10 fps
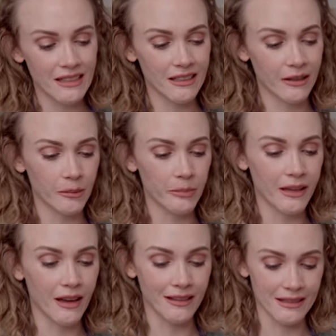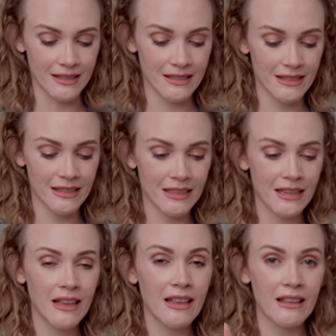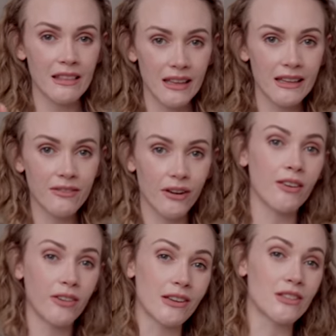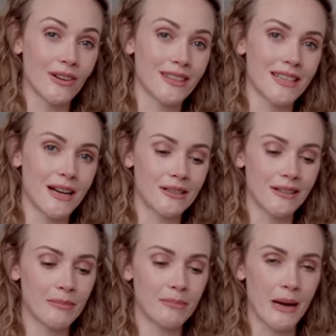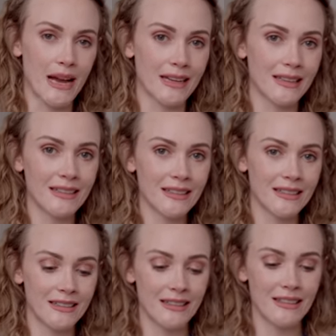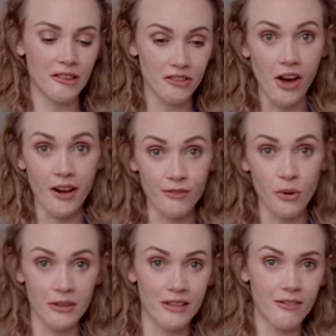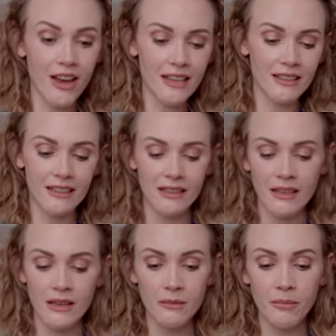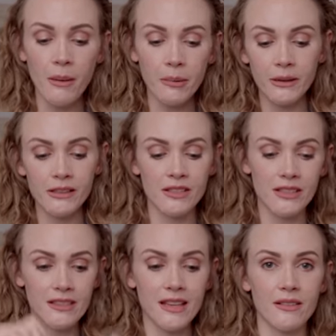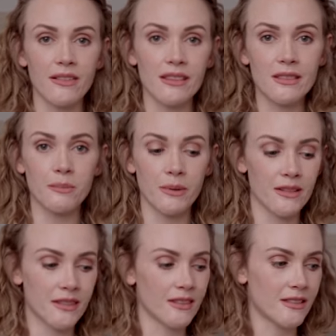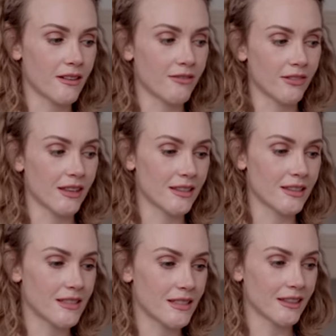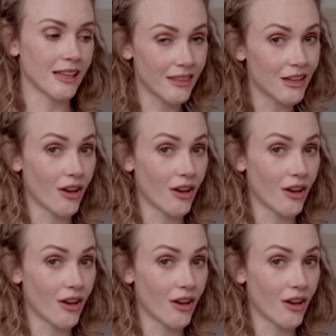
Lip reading: in here because they get very, very stressed out by the thought of going to the vet. Probably just the sound of the zippers and stuff is like, they